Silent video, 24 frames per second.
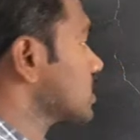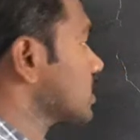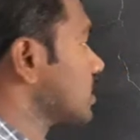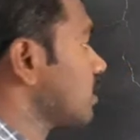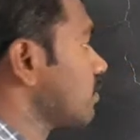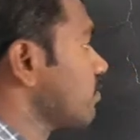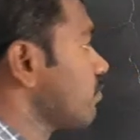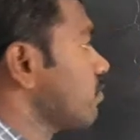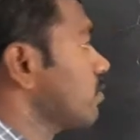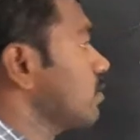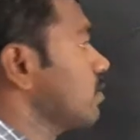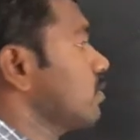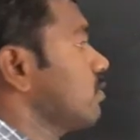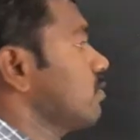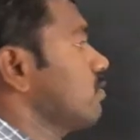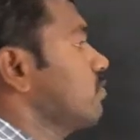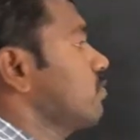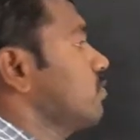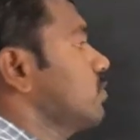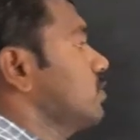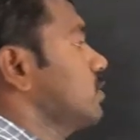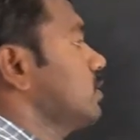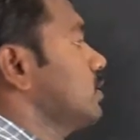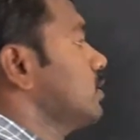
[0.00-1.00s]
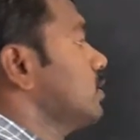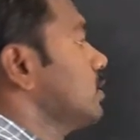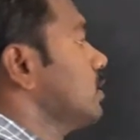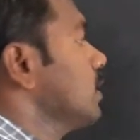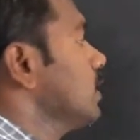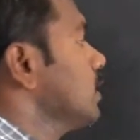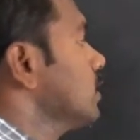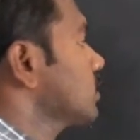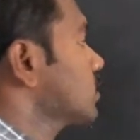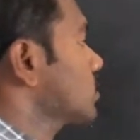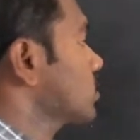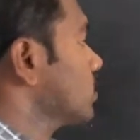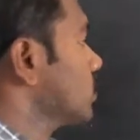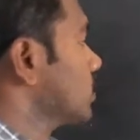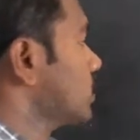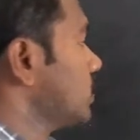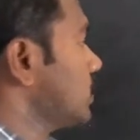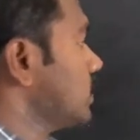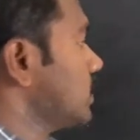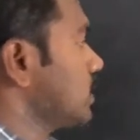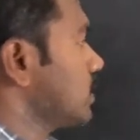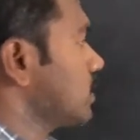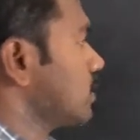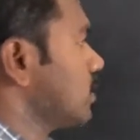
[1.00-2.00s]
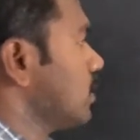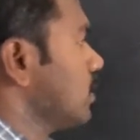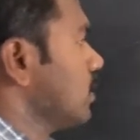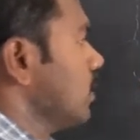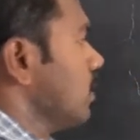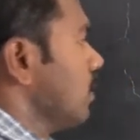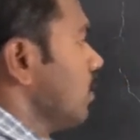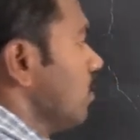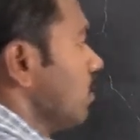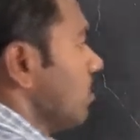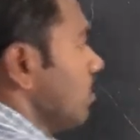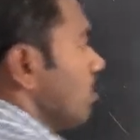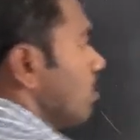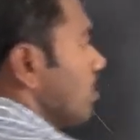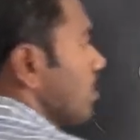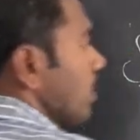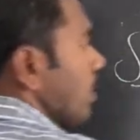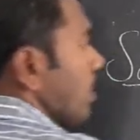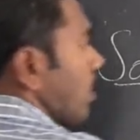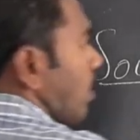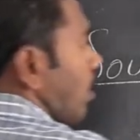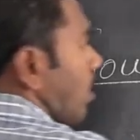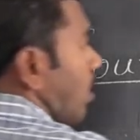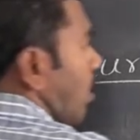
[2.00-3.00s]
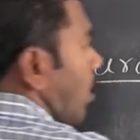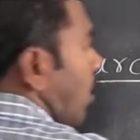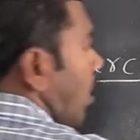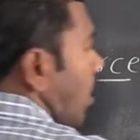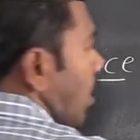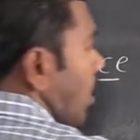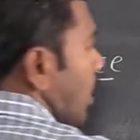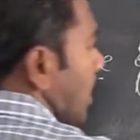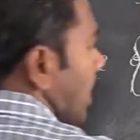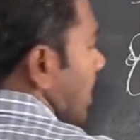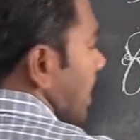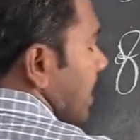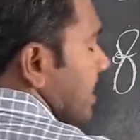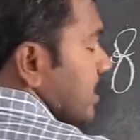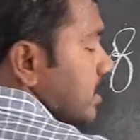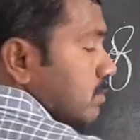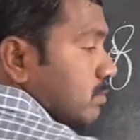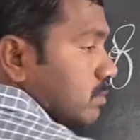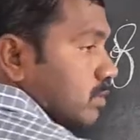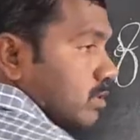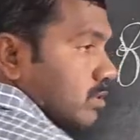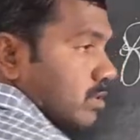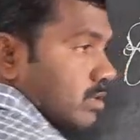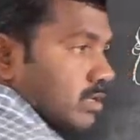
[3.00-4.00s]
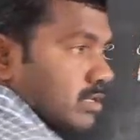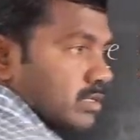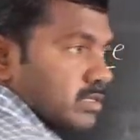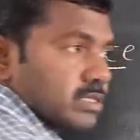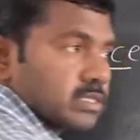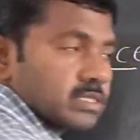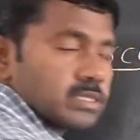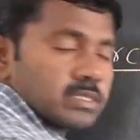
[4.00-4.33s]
of food? So here all animals